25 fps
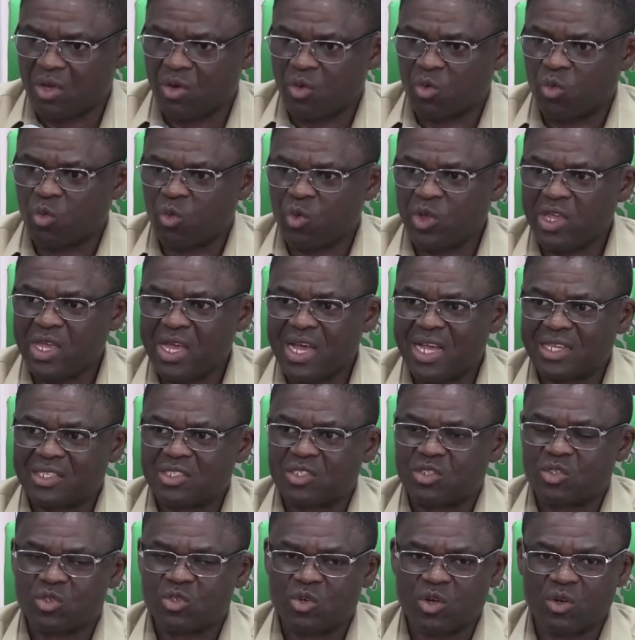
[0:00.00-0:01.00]
we are
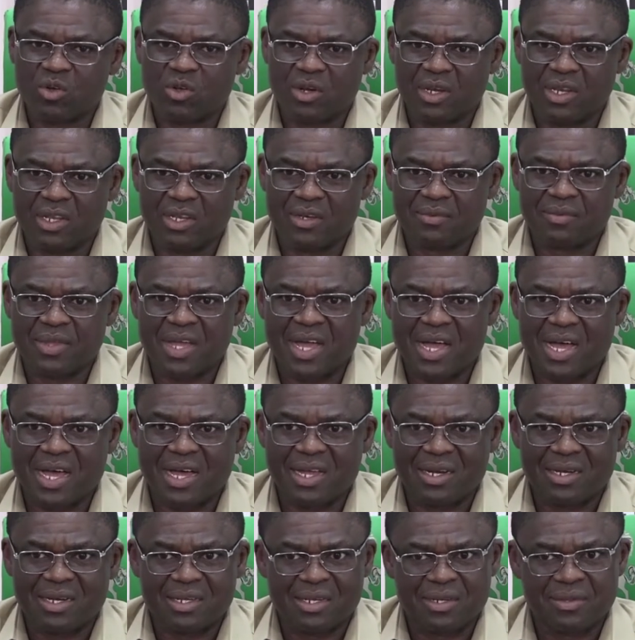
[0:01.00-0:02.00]
struggling
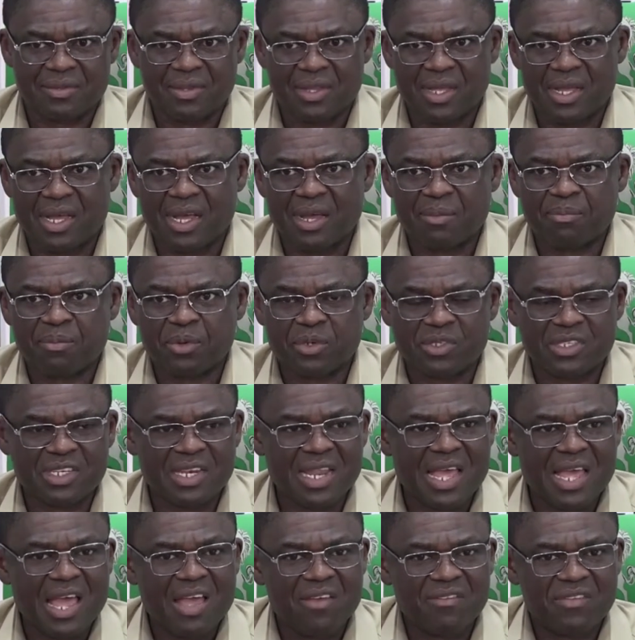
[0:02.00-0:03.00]
hard and
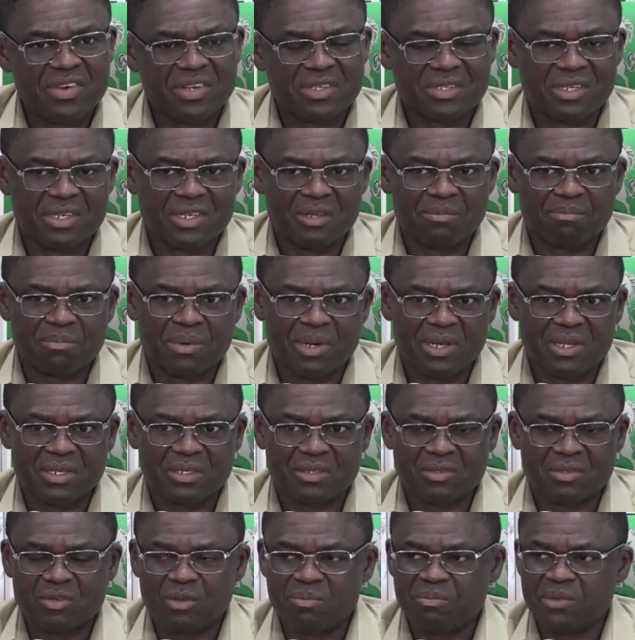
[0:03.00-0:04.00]
putting everything in
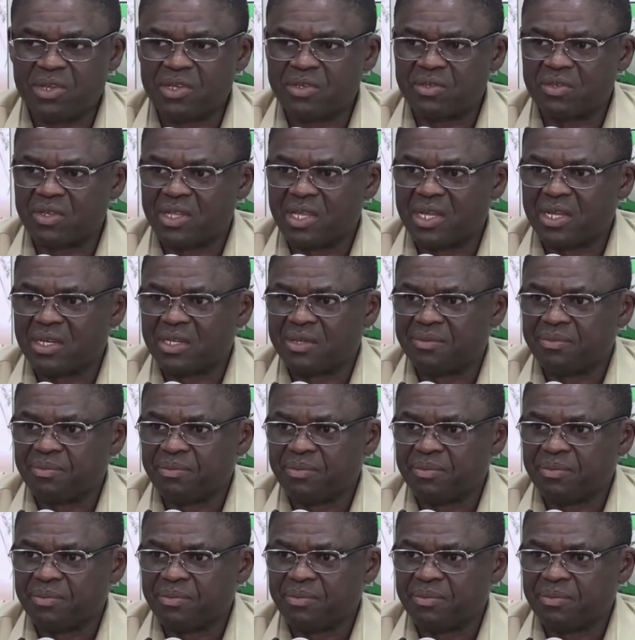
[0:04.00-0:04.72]
place to make sure that